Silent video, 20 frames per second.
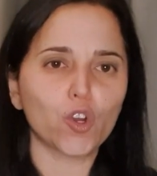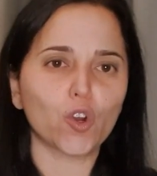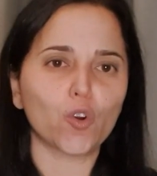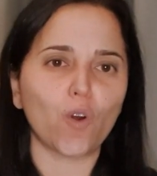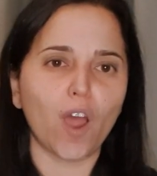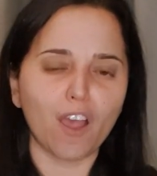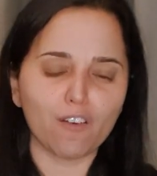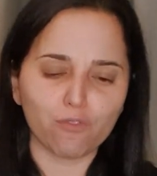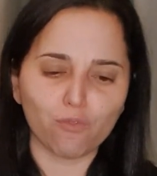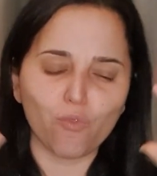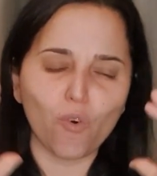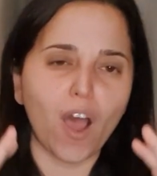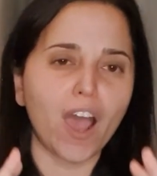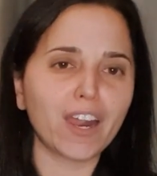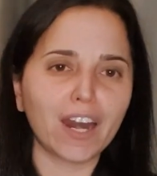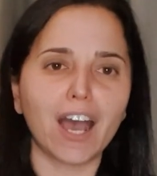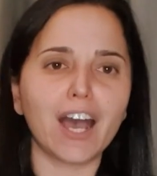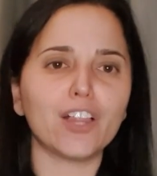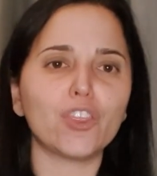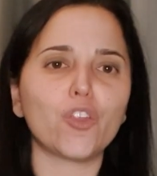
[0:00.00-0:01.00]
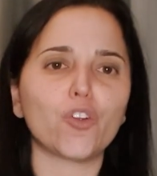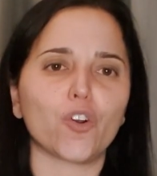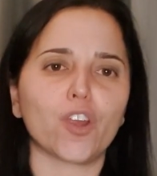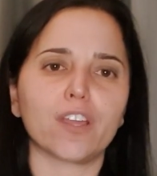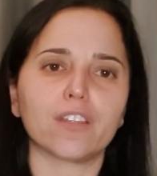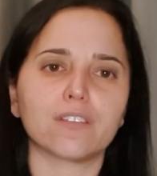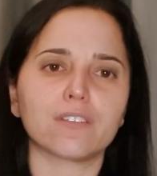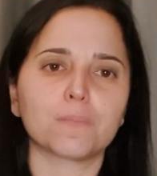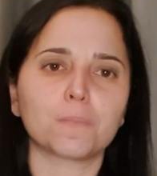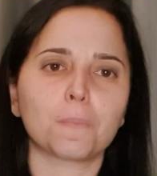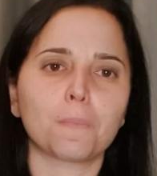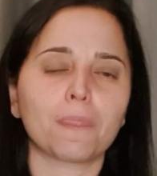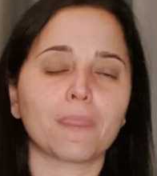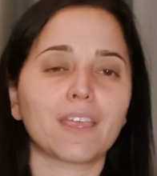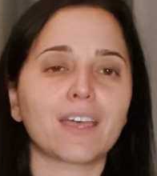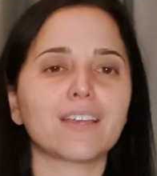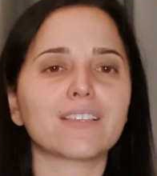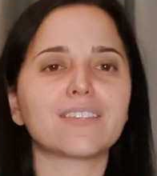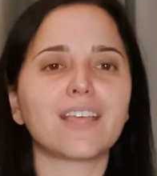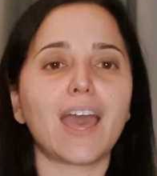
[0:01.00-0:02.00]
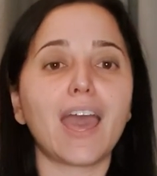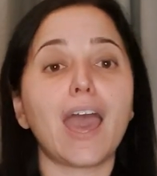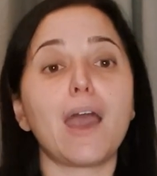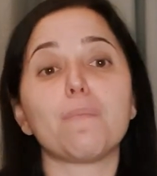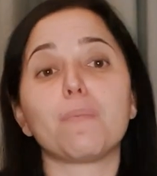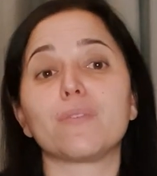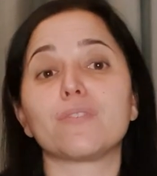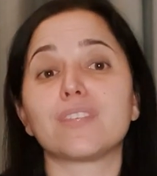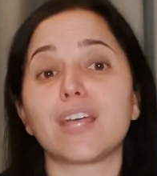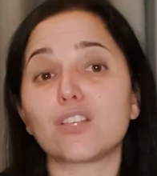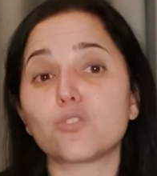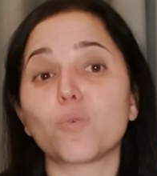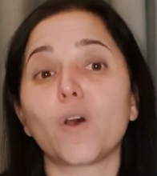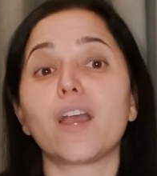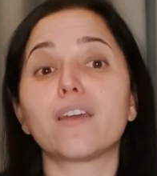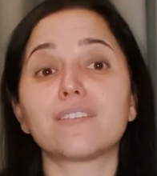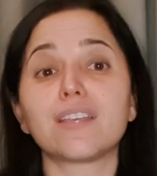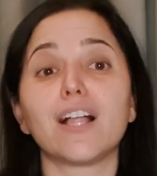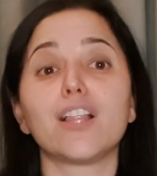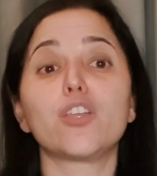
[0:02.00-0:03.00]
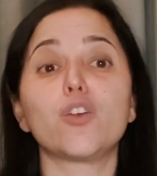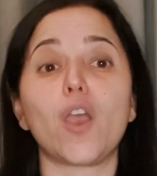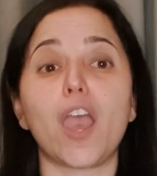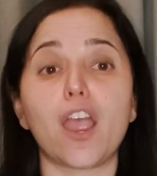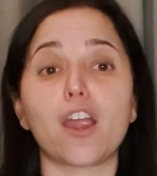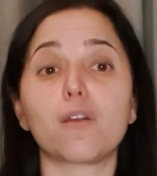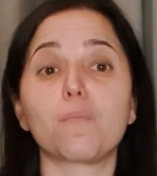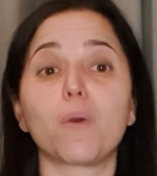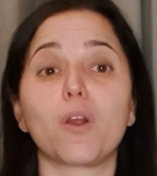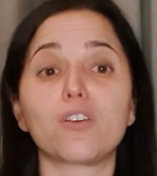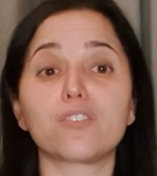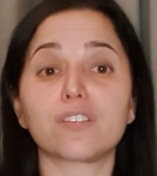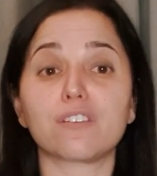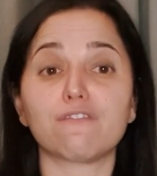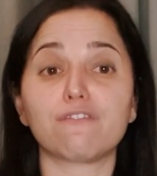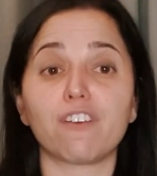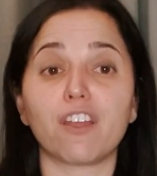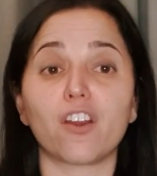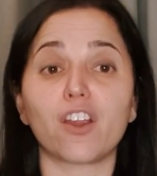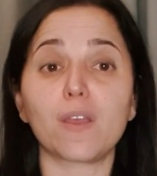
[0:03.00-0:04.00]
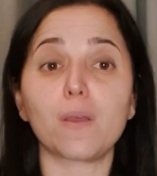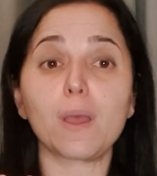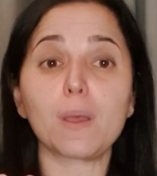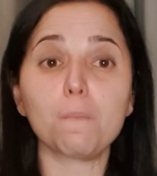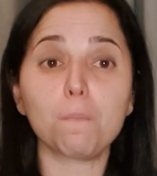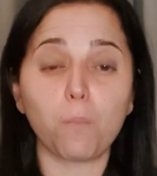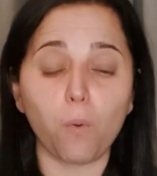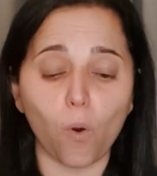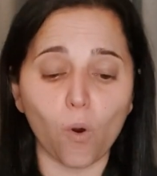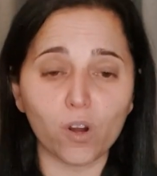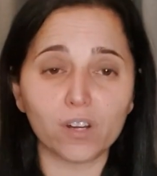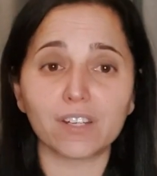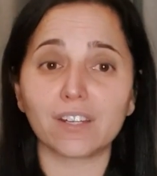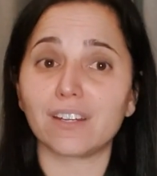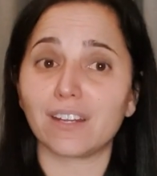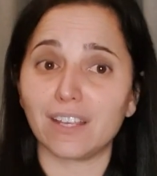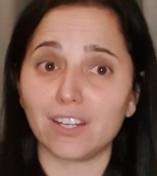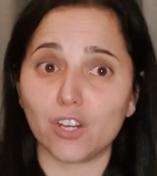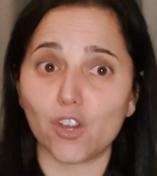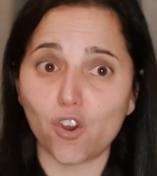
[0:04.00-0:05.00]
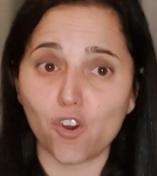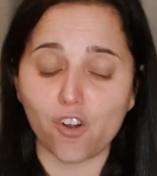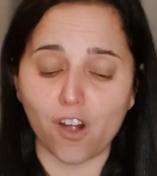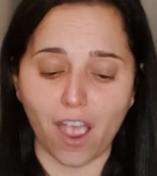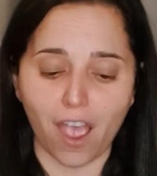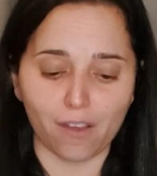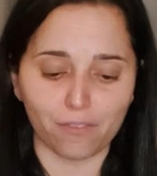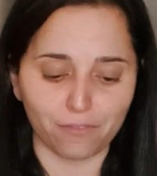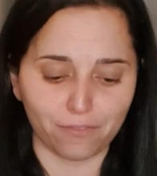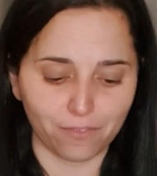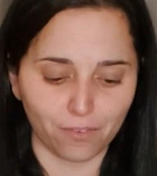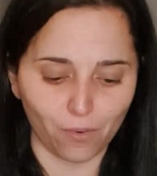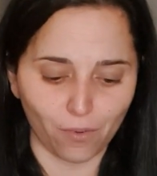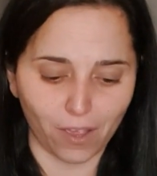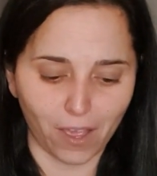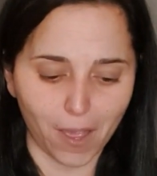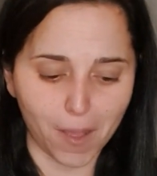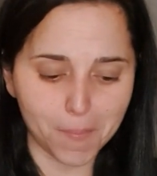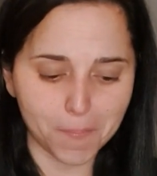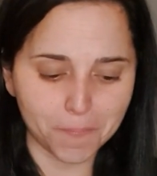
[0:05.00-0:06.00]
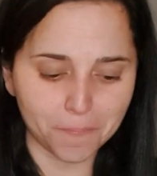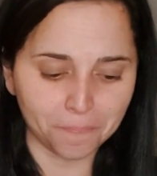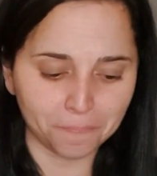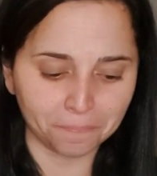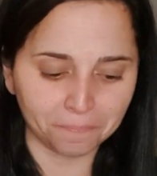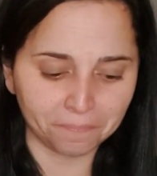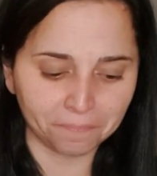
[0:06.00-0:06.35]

graph right under it, because that happens. That's why I tell you error bars are very important in your graph, okay?